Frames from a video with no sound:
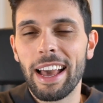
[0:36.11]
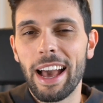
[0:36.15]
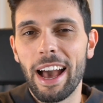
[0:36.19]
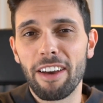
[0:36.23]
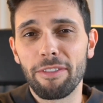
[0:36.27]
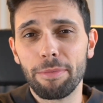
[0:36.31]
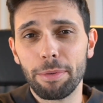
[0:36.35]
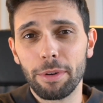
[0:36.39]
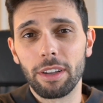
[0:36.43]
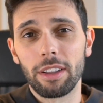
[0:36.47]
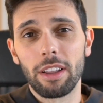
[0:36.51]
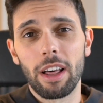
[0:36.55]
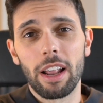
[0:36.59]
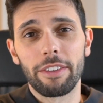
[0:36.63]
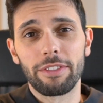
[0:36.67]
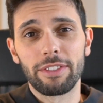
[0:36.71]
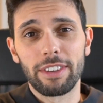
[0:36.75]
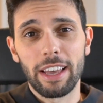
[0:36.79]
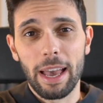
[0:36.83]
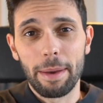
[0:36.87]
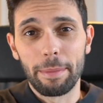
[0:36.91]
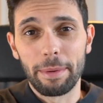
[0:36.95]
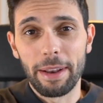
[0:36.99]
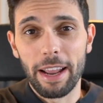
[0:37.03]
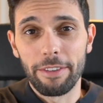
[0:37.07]
I've put a lot of
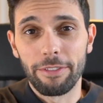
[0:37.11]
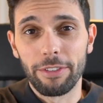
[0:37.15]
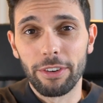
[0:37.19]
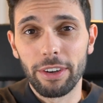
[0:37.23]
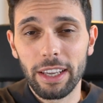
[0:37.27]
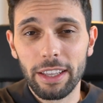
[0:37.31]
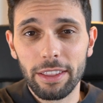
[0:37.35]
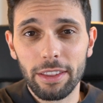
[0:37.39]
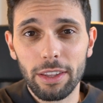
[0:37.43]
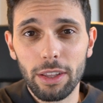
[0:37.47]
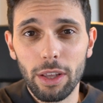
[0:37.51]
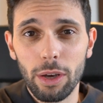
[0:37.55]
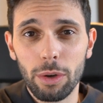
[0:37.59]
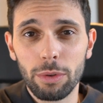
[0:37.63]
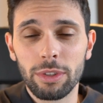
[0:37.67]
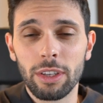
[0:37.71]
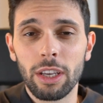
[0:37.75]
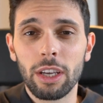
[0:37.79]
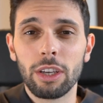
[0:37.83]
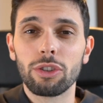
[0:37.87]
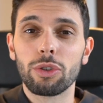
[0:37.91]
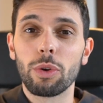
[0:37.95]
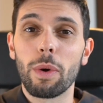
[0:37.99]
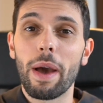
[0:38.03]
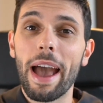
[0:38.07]
time and effort into those.
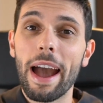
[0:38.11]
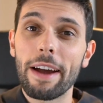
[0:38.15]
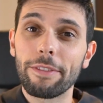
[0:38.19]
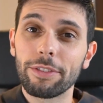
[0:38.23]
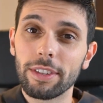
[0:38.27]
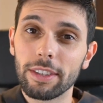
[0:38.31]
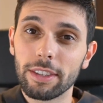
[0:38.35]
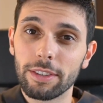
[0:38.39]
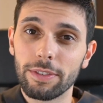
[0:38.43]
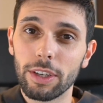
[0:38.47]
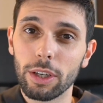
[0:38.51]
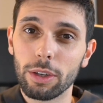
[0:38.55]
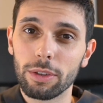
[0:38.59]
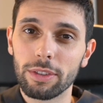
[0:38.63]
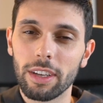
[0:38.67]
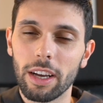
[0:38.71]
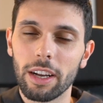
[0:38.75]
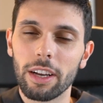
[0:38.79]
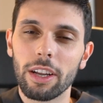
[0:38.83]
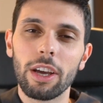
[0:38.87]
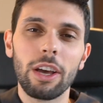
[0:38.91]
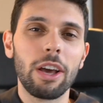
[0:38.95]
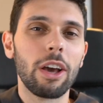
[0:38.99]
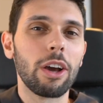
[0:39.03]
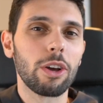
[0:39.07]
So after this video is done,